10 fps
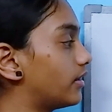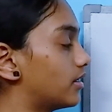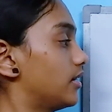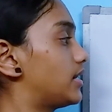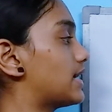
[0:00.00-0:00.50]

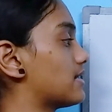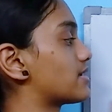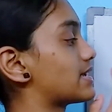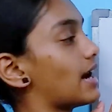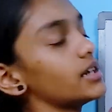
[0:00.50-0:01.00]
it
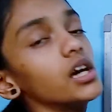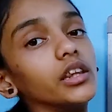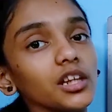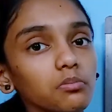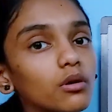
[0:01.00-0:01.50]
tells that
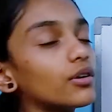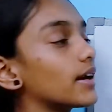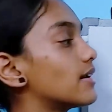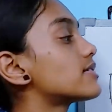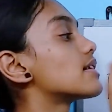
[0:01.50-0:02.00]
the book
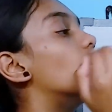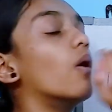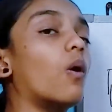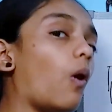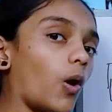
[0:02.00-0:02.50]
is
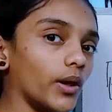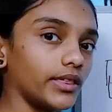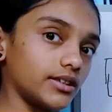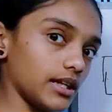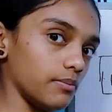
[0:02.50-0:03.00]
on
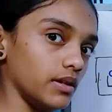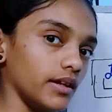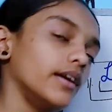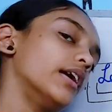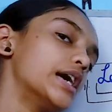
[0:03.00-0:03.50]
the table.
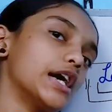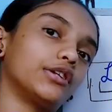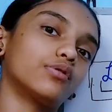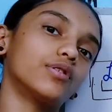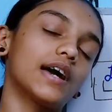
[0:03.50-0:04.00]

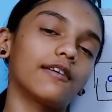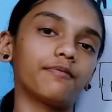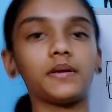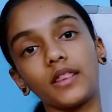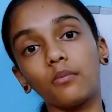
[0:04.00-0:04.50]
It could have
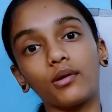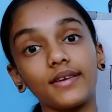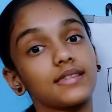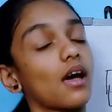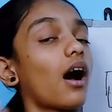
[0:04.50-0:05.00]
been the book
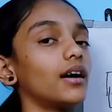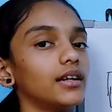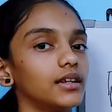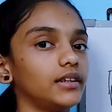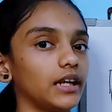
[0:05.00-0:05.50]
is under
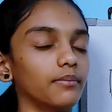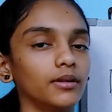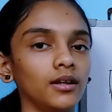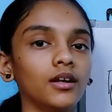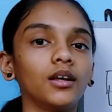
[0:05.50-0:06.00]
the
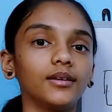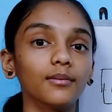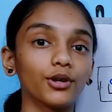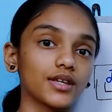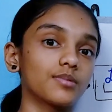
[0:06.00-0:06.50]
table, the
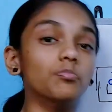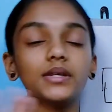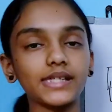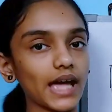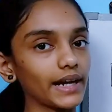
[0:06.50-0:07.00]
book is
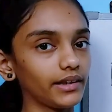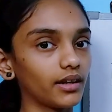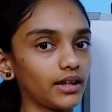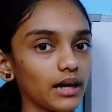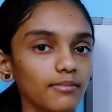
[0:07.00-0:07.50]
beside
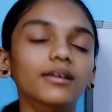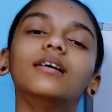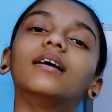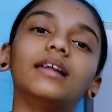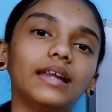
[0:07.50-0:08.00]
the table,
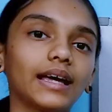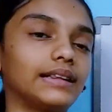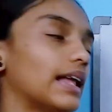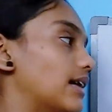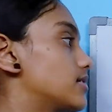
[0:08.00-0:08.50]
like
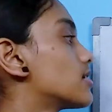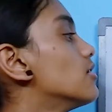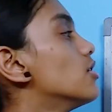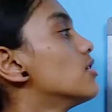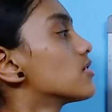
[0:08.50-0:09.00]
that.
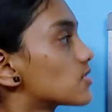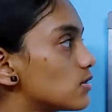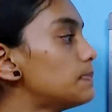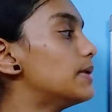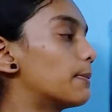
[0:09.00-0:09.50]

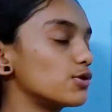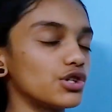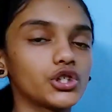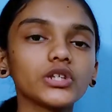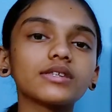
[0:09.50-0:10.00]
So
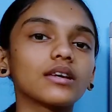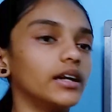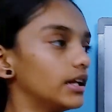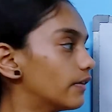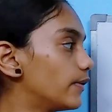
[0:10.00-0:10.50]
prepositions,
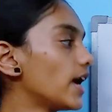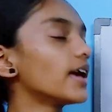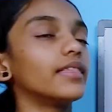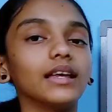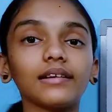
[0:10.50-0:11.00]
in a way,
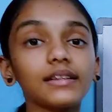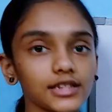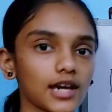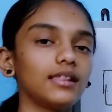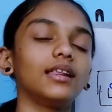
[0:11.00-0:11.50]
they
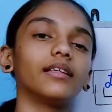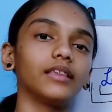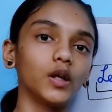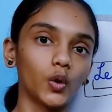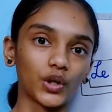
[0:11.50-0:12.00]
tell
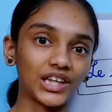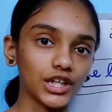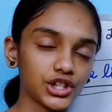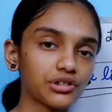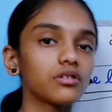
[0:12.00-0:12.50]
the
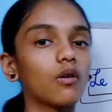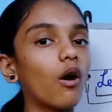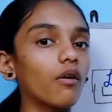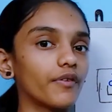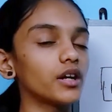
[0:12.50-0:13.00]
location
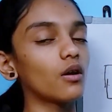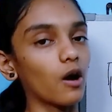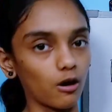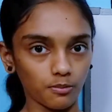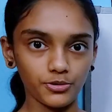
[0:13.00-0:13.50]
of an
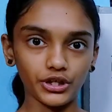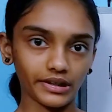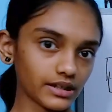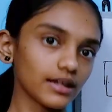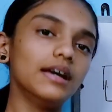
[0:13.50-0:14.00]

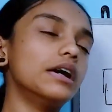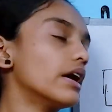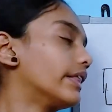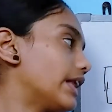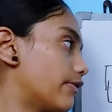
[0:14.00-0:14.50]
object.
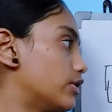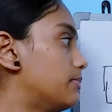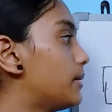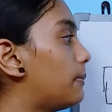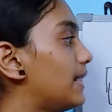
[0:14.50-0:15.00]
They will
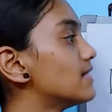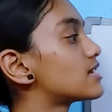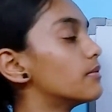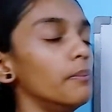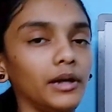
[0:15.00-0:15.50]
be
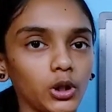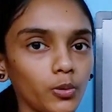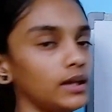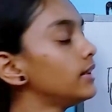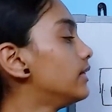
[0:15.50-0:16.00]
placed
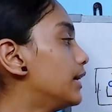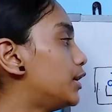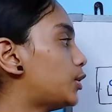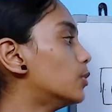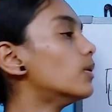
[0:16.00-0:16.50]
between the
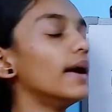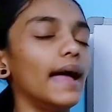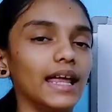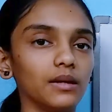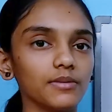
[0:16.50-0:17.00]
two
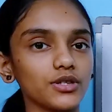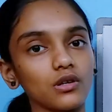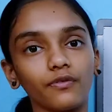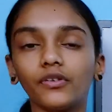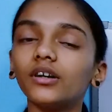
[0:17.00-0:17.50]
elements
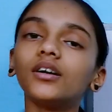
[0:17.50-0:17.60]
of